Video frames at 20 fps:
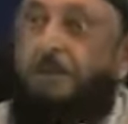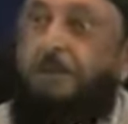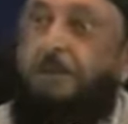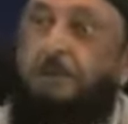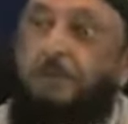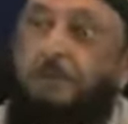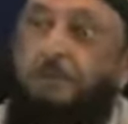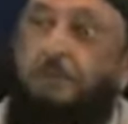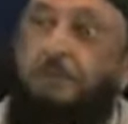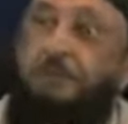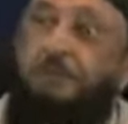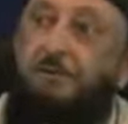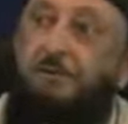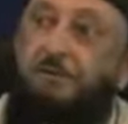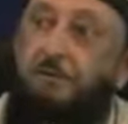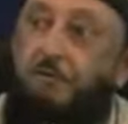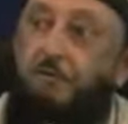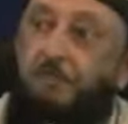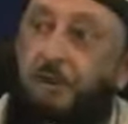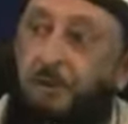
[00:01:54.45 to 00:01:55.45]
And on the
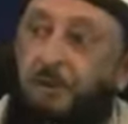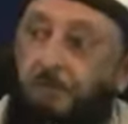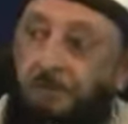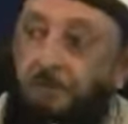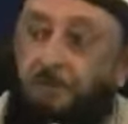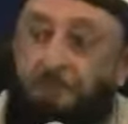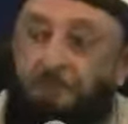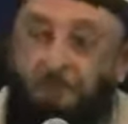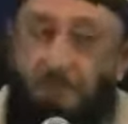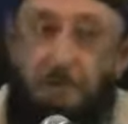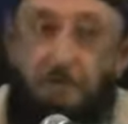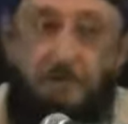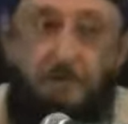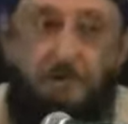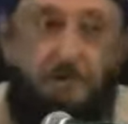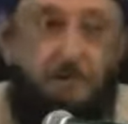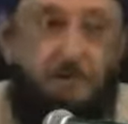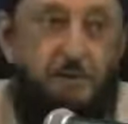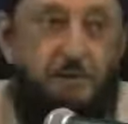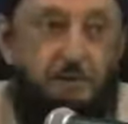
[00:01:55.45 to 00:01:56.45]
basis of my
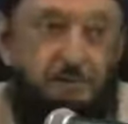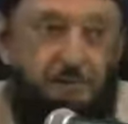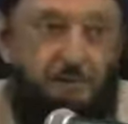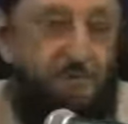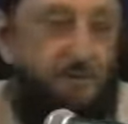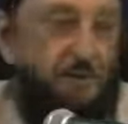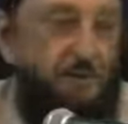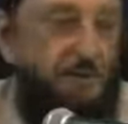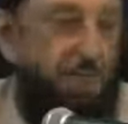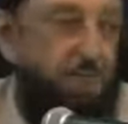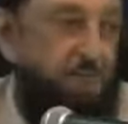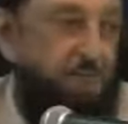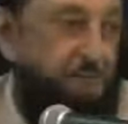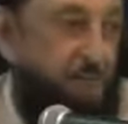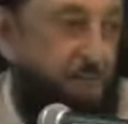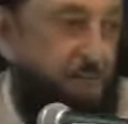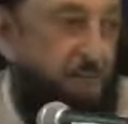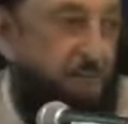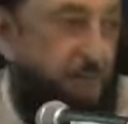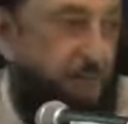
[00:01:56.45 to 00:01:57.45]
profound study of the
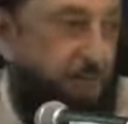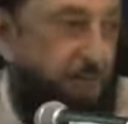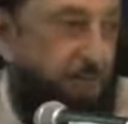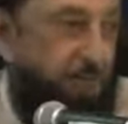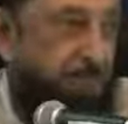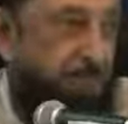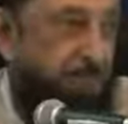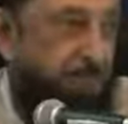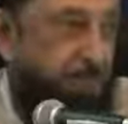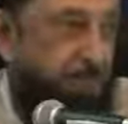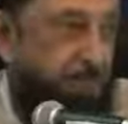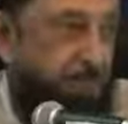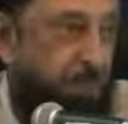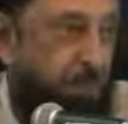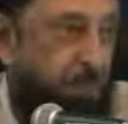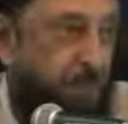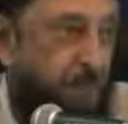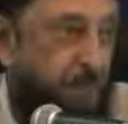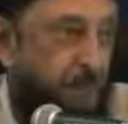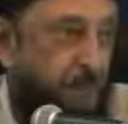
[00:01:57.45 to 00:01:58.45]
subject,
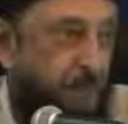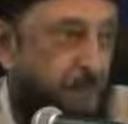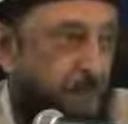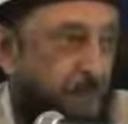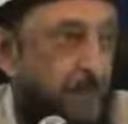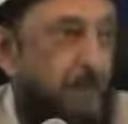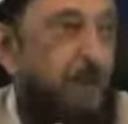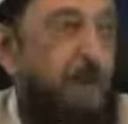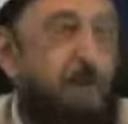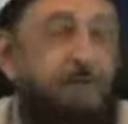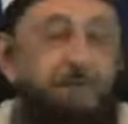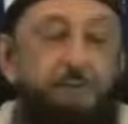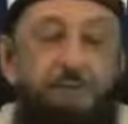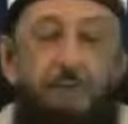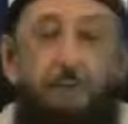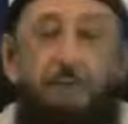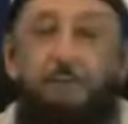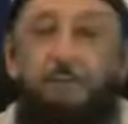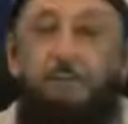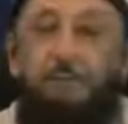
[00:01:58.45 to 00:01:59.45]
I have
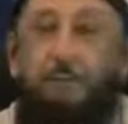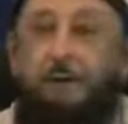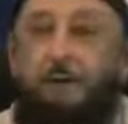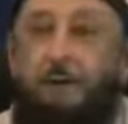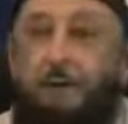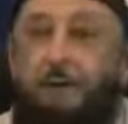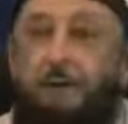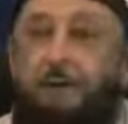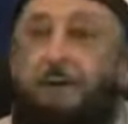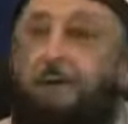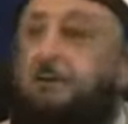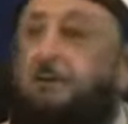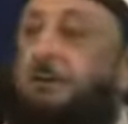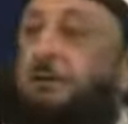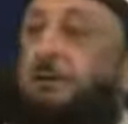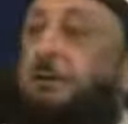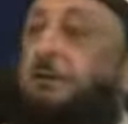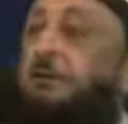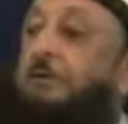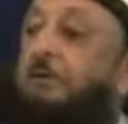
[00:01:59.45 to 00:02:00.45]
come to the
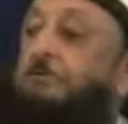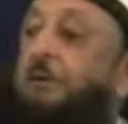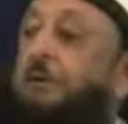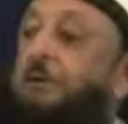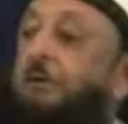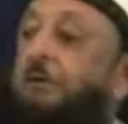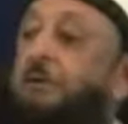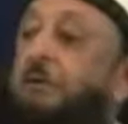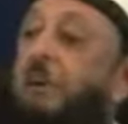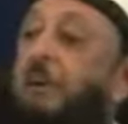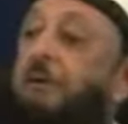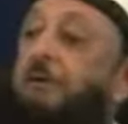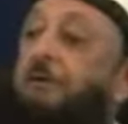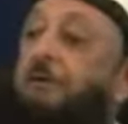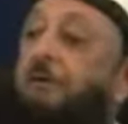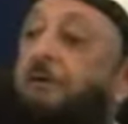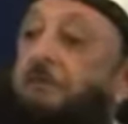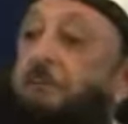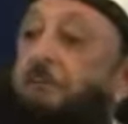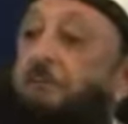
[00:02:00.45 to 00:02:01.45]
conclusion that this paper
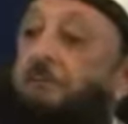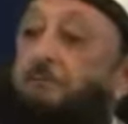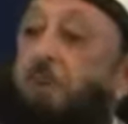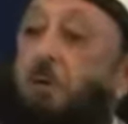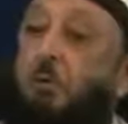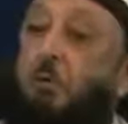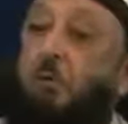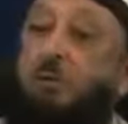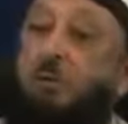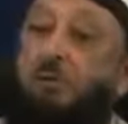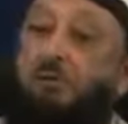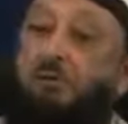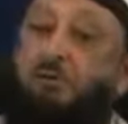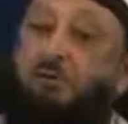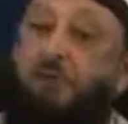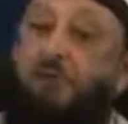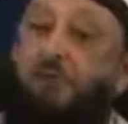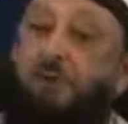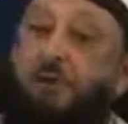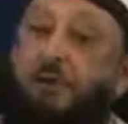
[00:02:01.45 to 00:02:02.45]
currency is
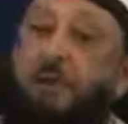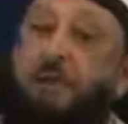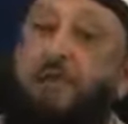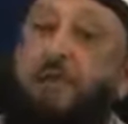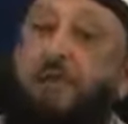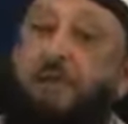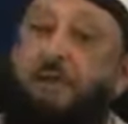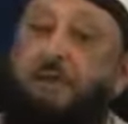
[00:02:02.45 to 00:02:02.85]
bogus,